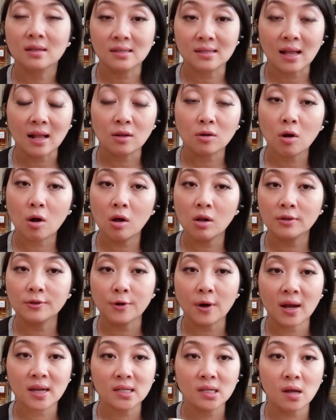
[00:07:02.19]
because alcohol
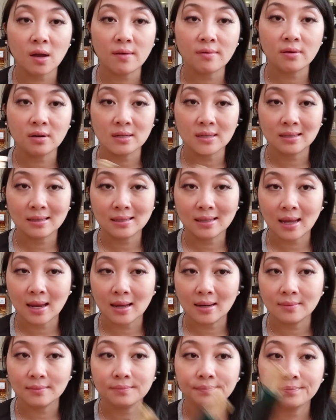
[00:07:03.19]
dries off her skin.